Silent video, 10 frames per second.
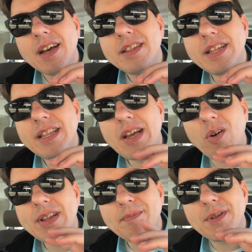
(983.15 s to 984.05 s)
the, the
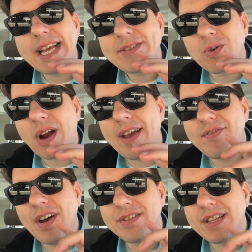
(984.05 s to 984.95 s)
only place where I
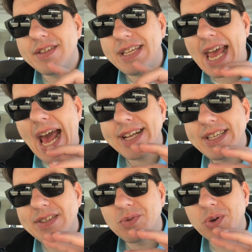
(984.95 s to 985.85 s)
felt that the
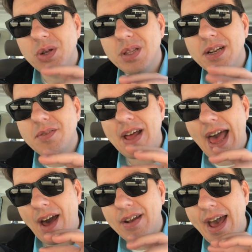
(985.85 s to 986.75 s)
accents were a little
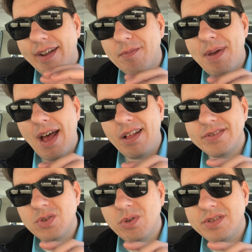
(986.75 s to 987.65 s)
out out of
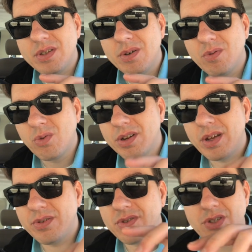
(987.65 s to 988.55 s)
balance was the were
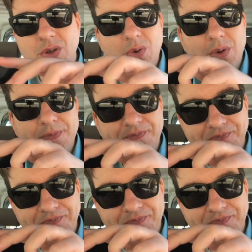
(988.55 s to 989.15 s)
those two